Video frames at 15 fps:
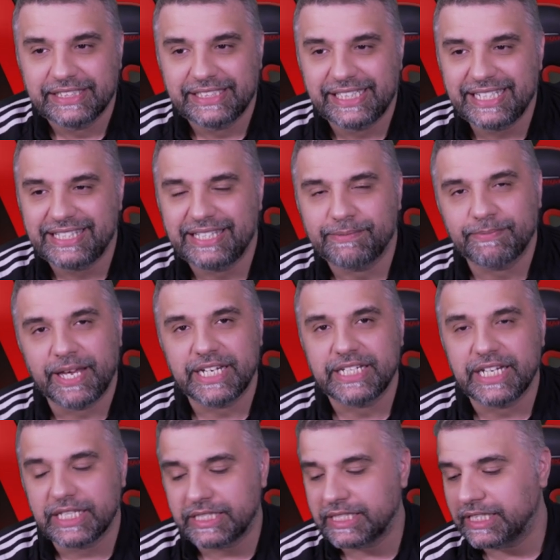this is
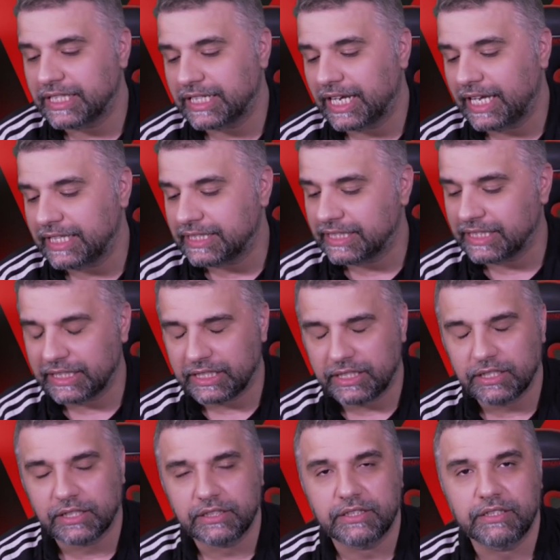Manchester United, and
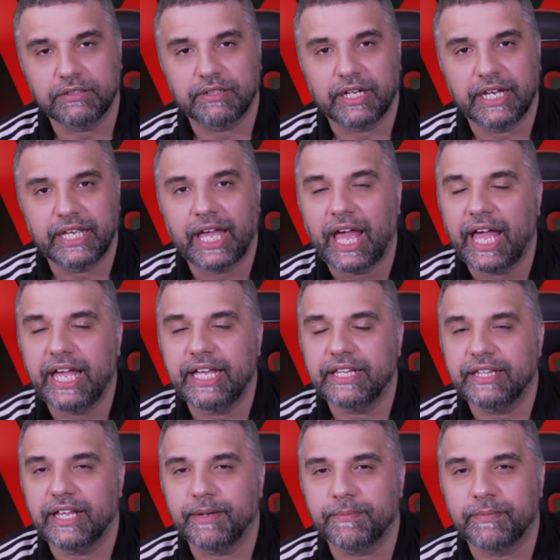God, do I
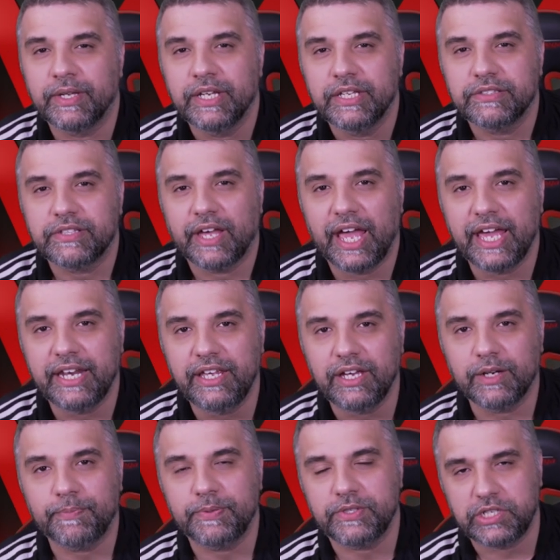hate them. So any
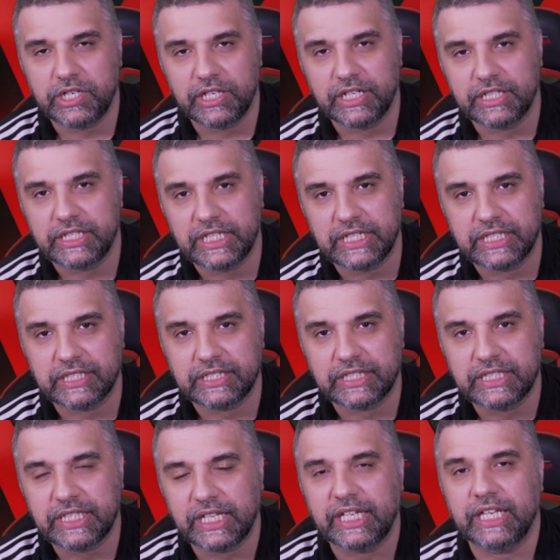opportunity to
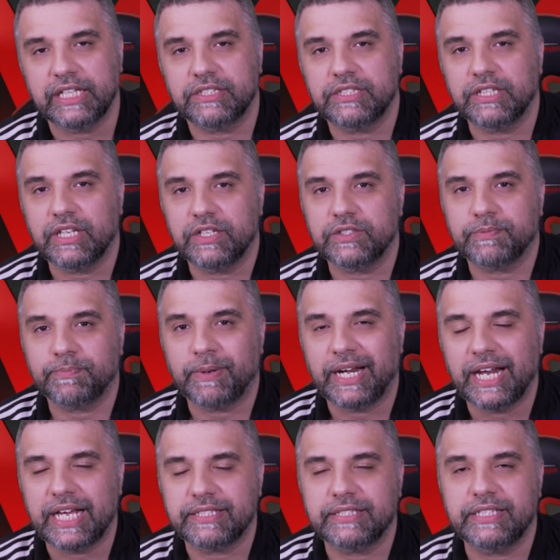stick it to those
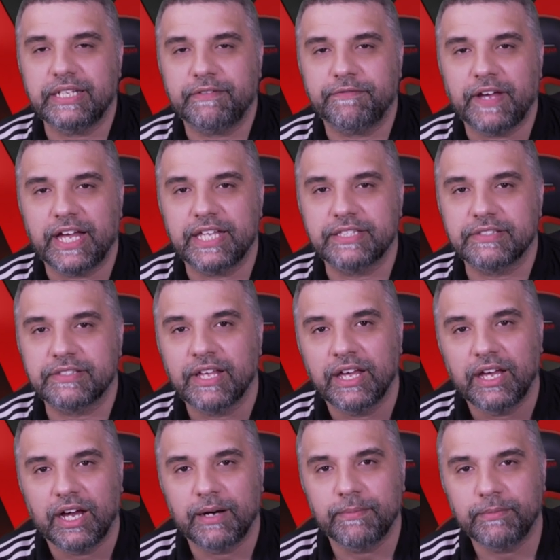plastic fans,
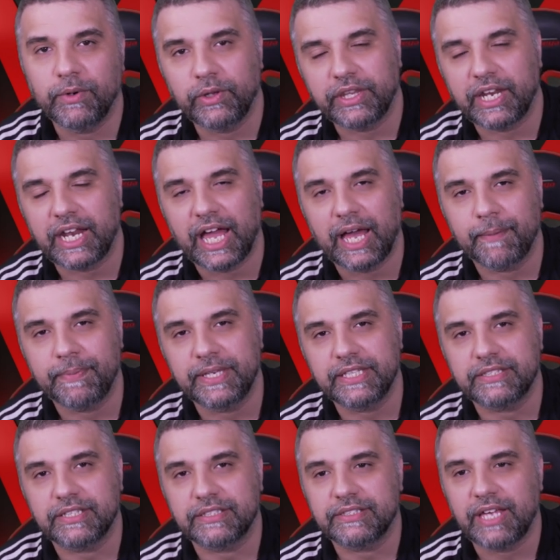I'm more than happy
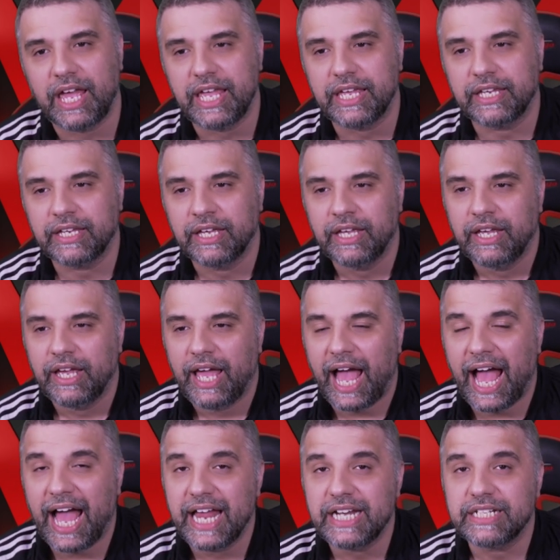to take.
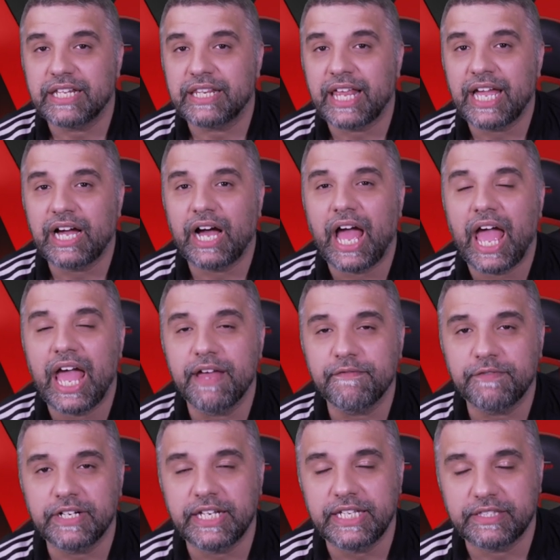And they are
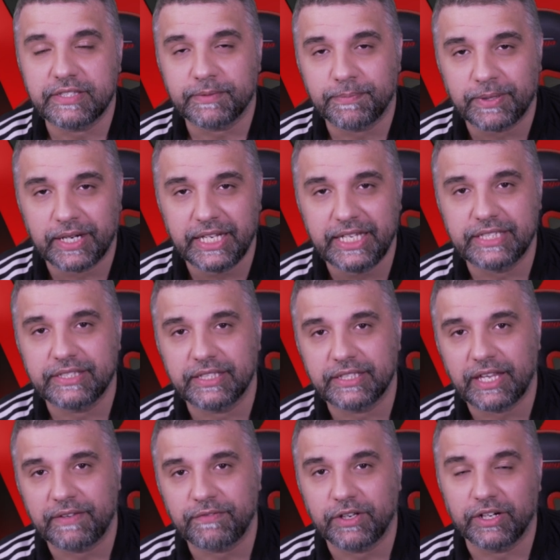heavily depleted.
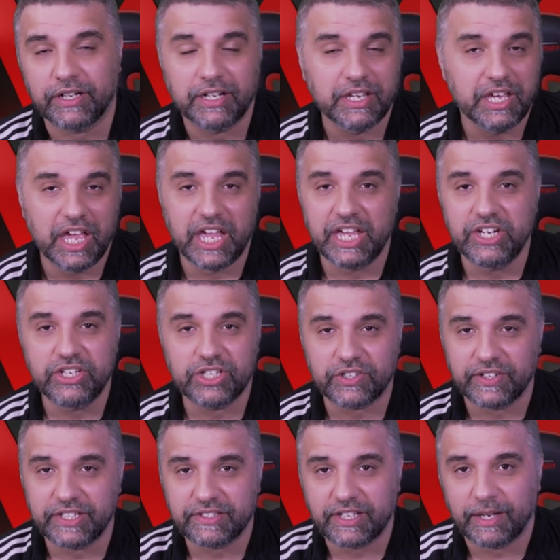They've got
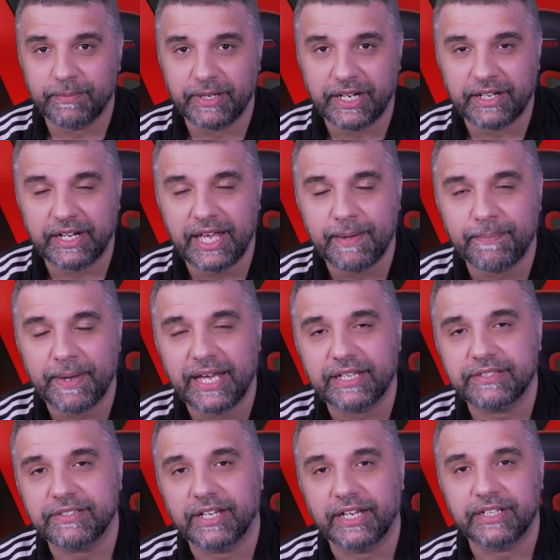injuries coming out their
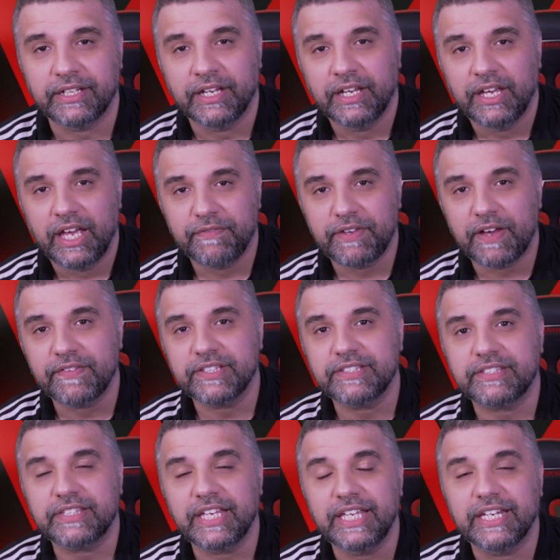backside. If you
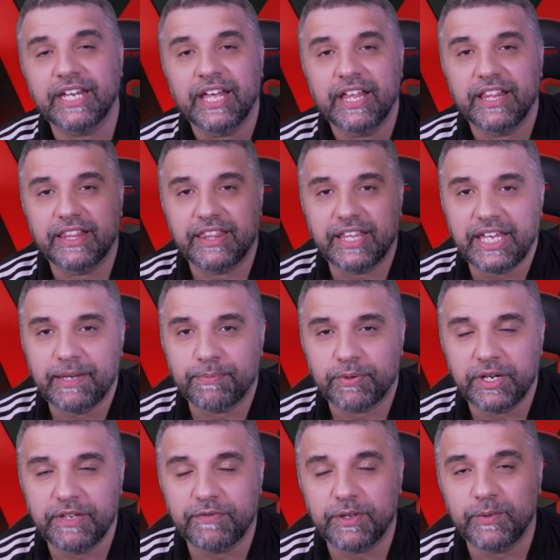haven't seen the
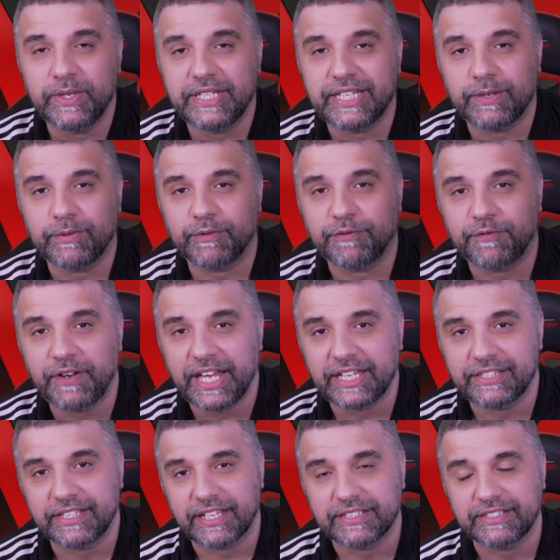preview we did with
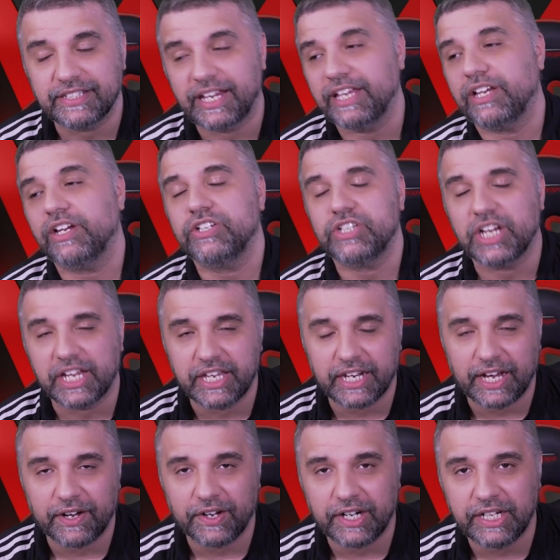Flex yesterday, go check it
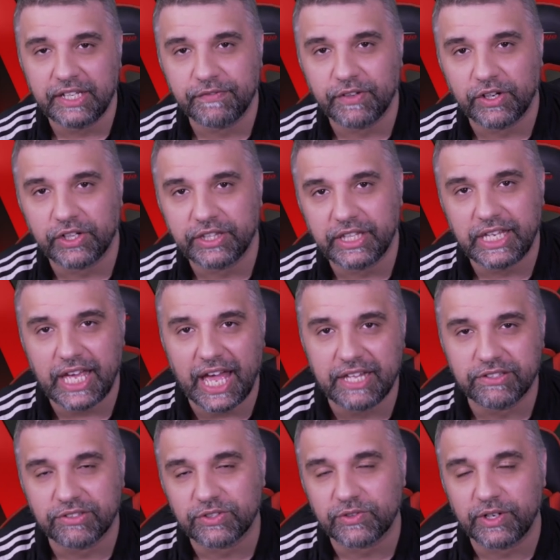out. I'll leave it on the
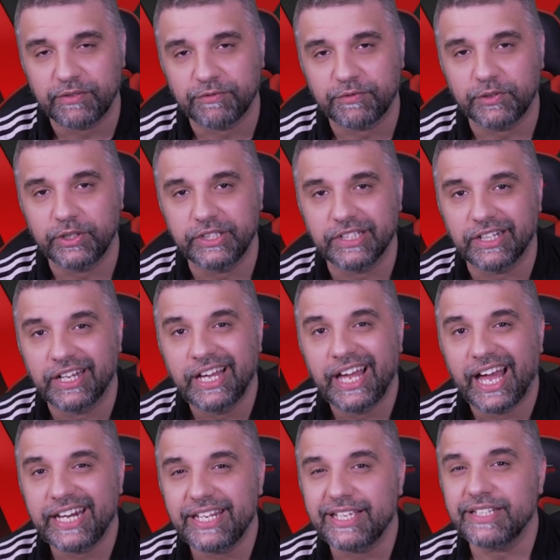end screen for you.
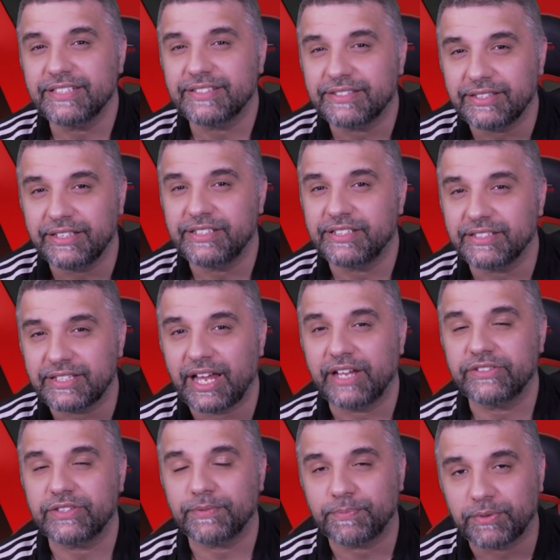And you can see just
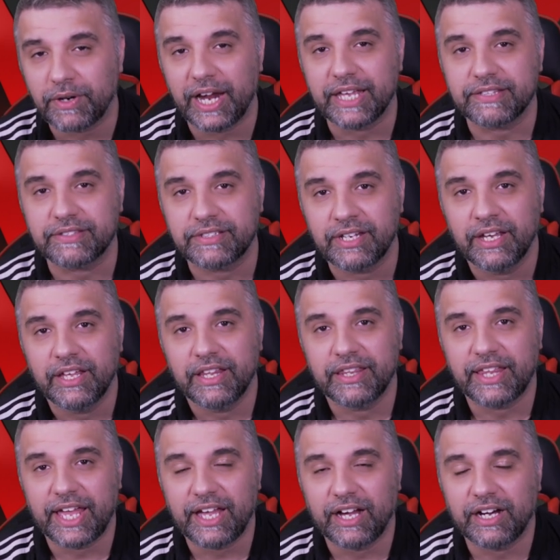how depressed
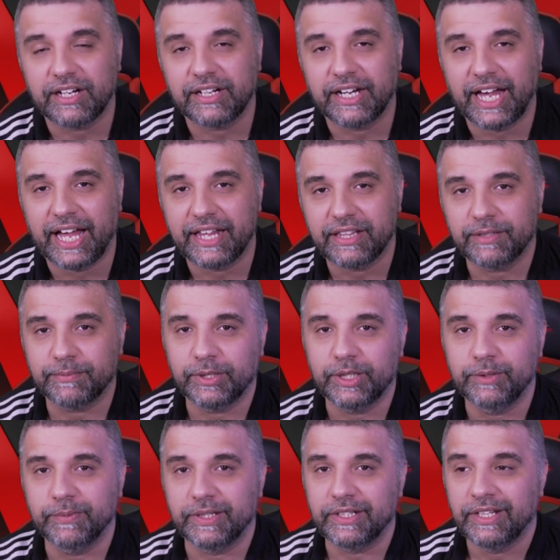they are at the
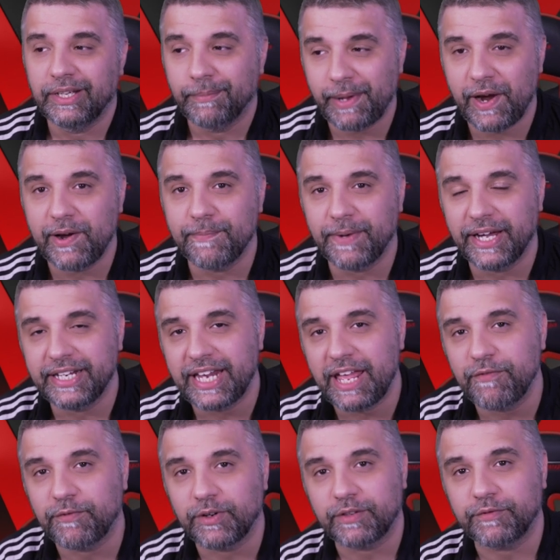moment. Bear in mind,
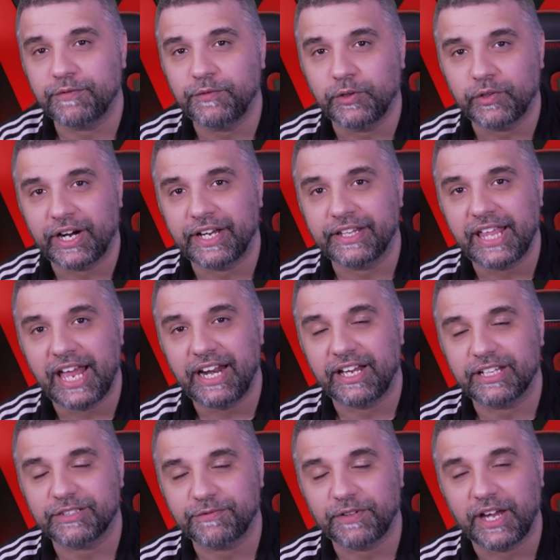they've won 4 out of their
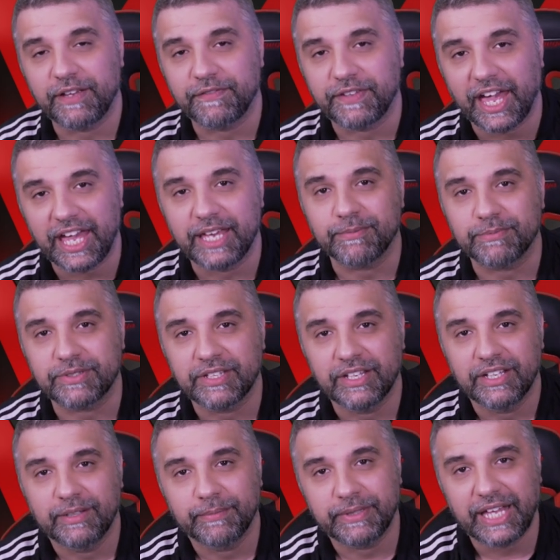last 5 games.
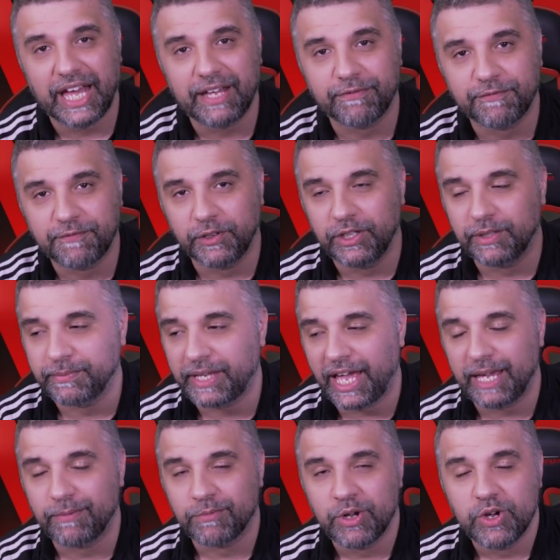But that Fulham
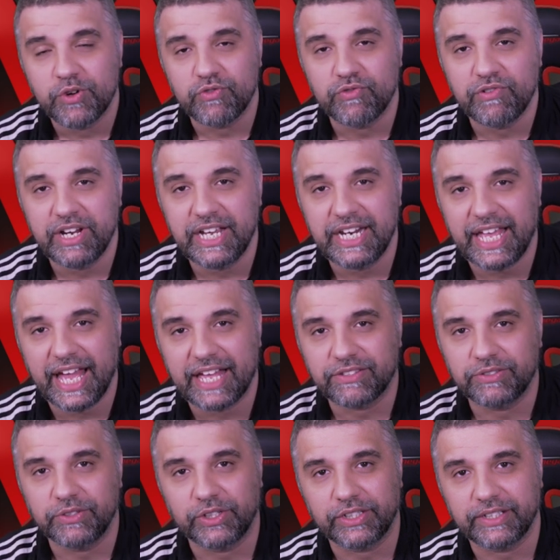game really
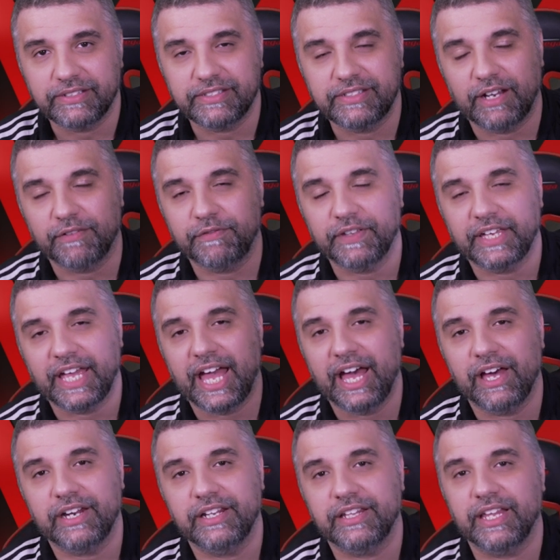has knocked the stuffing
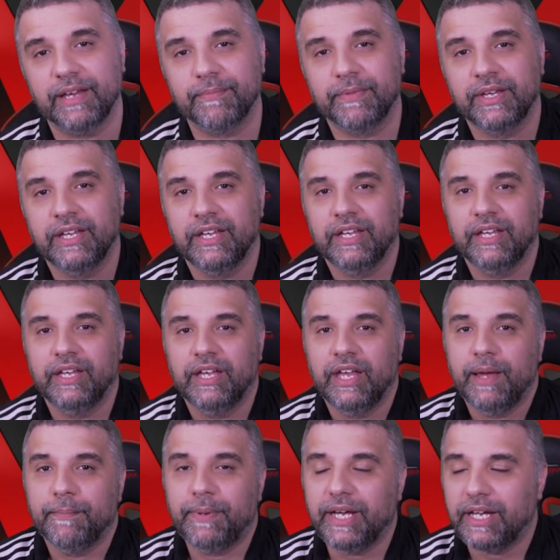out of them.
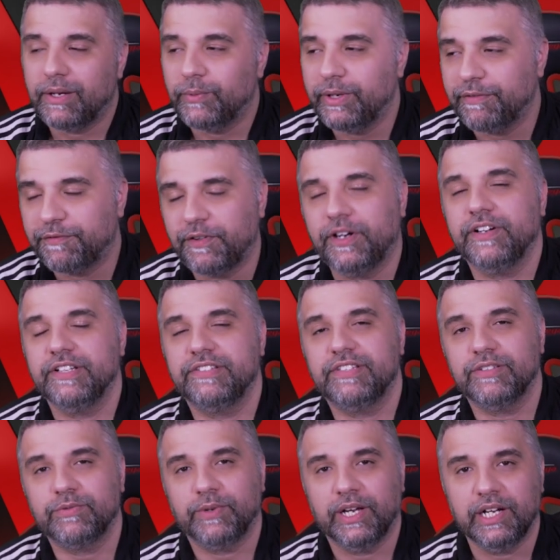But with Forest
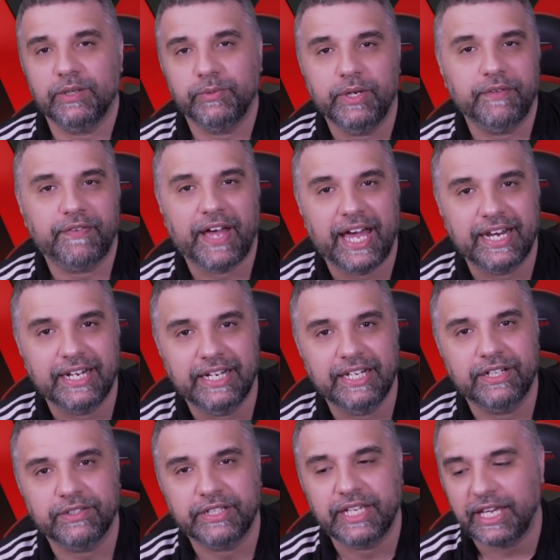as well, we've had a
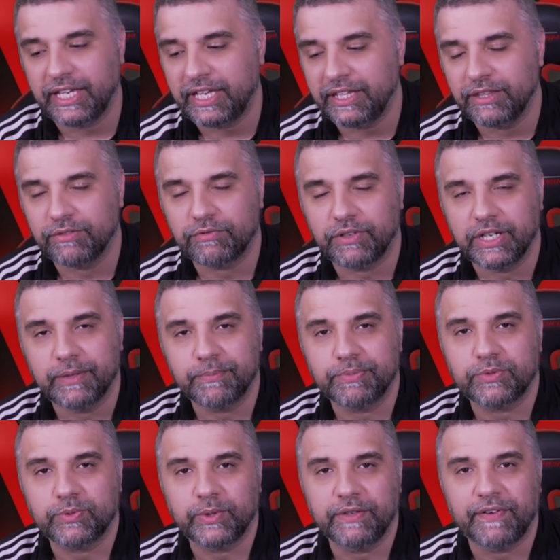little kick in the
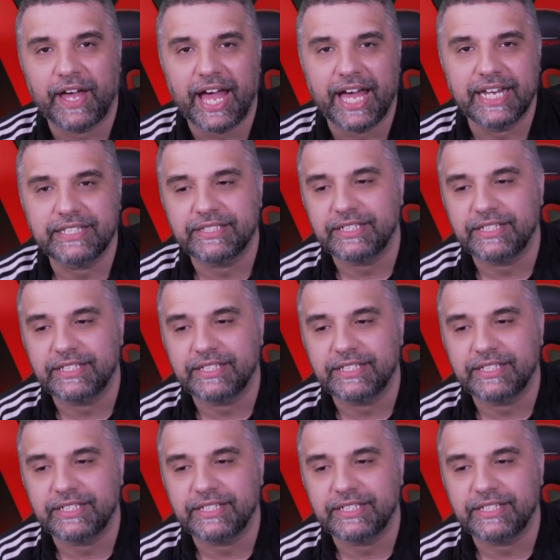ribs. We've had,